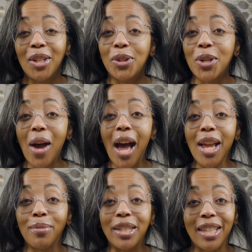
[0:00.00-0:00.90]
So I
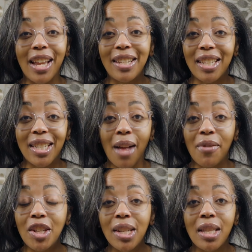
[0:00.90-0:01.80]
am excited to dive
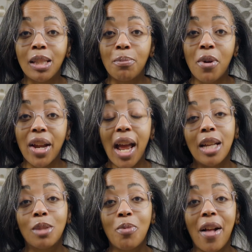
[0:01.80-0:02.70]
into this book
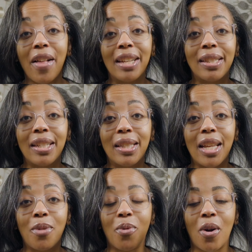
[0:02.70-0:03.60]
as well as its
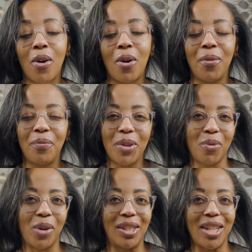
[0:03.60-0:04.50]
sequel,
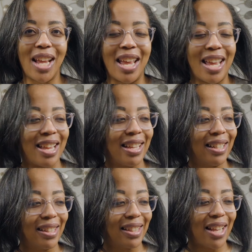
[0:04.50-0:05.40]
which
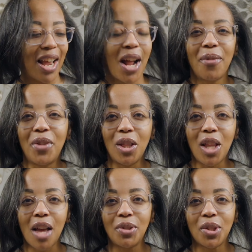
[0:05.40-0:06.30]
is The
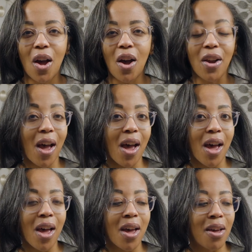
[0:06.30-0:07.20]
Love Song
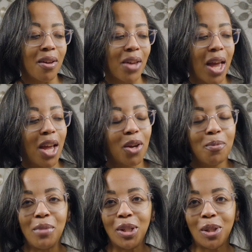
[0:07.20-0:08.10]
of
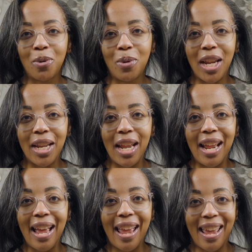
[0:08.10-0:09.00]
Miss
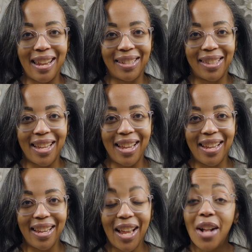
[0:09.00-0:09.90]
Queenie
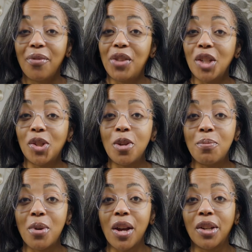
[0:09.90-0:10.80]
Hennessy. These two
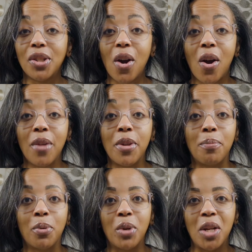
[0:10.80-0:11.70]
books are
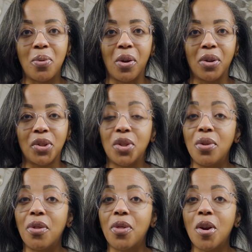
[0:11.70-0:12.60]
the prequels to
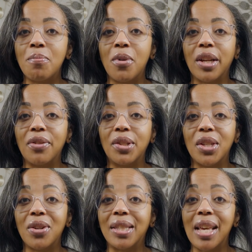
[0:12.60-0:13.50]
the third book in the
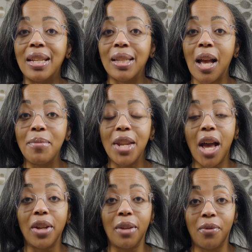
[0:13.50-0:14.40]
series that is coming
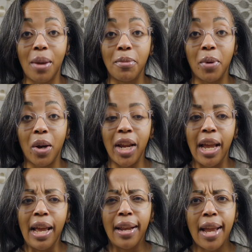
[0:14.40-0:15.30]
out in February.
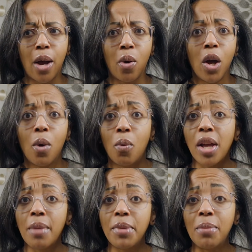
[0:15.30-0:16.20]
Now, will
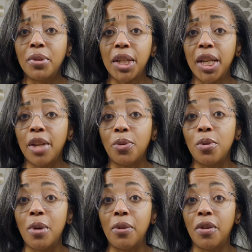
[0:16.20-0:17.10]
I be able to get
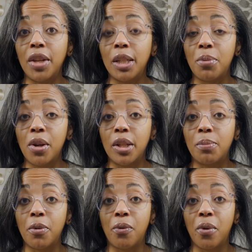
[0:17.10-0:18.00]
through both of these books
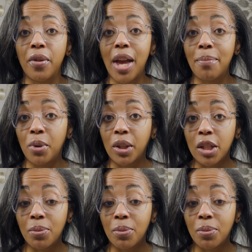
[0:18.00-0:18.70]
before that book is